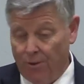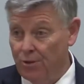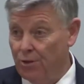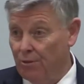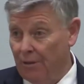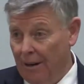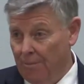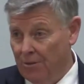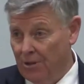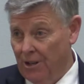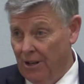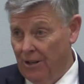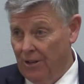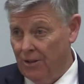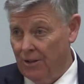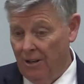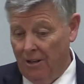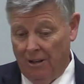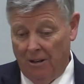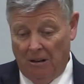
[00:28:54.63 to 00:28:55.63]

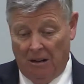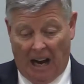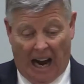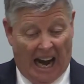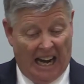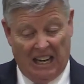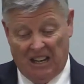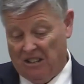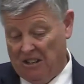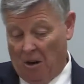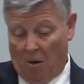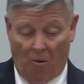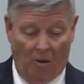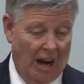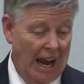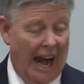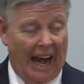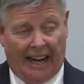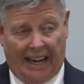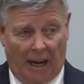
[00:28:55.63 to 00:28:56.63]
scriptures. I just don't
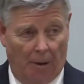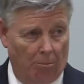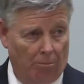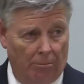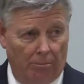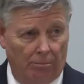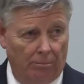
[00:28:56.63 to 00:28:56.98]
like him.